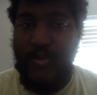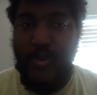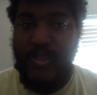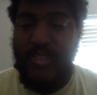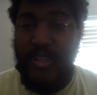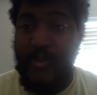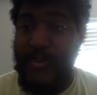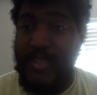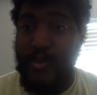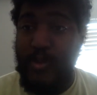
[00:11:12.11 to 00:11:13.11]
Of course, you know,
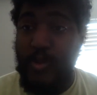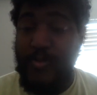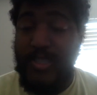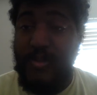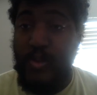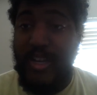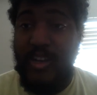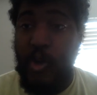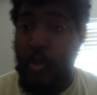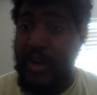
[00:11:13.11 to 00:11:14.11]
Facebook groups as
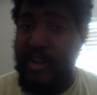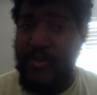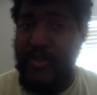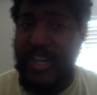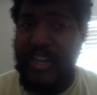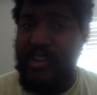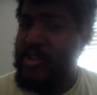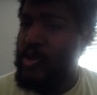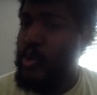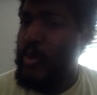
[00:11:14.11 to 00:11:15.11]
well, Arena Fan,
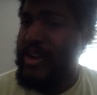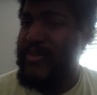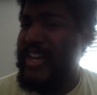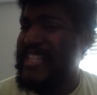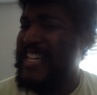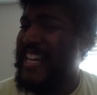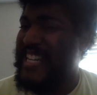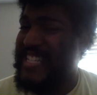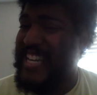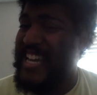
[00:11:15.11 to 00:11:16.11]
although Arena Fan's kind
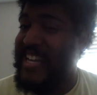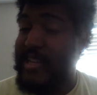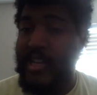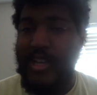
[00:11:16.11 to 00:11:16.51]
of dead,